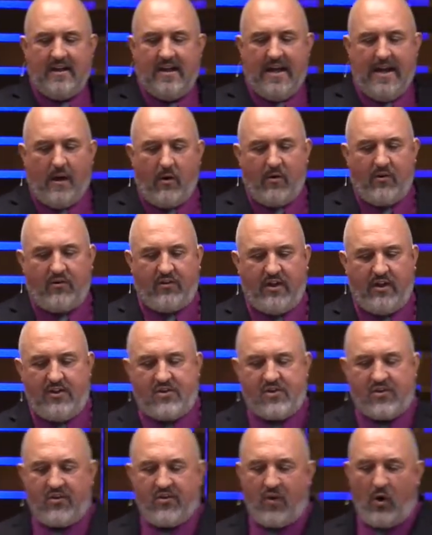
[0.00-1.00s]
our
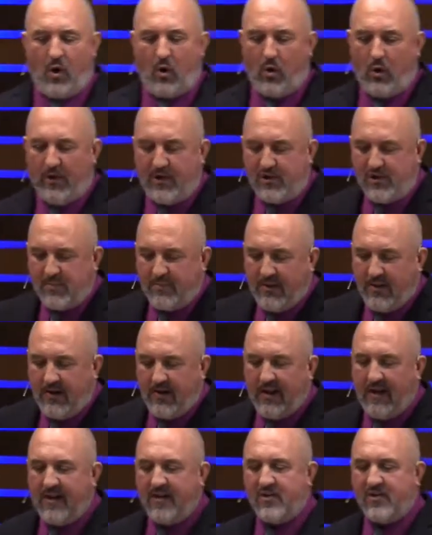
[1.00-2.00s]
teacher, the Holy
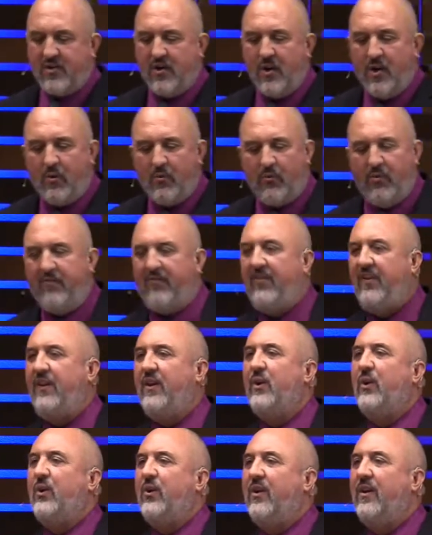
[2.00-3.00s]
Spirit, has
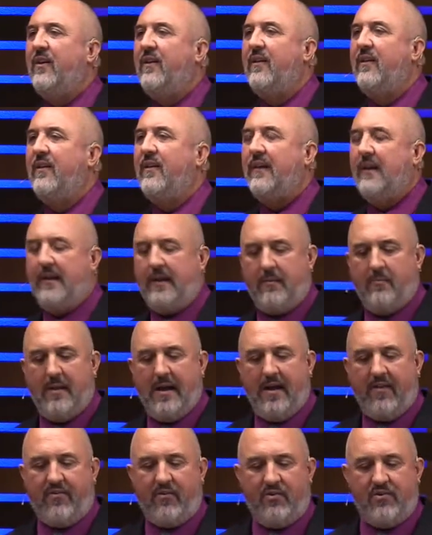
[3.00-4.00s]
revealed in
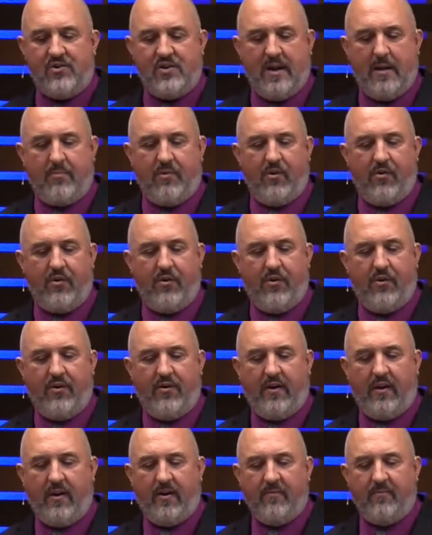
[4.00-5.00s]
Matthew chapter
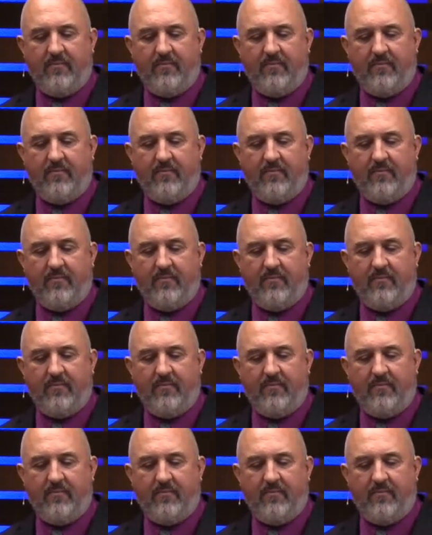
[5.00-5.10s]
13.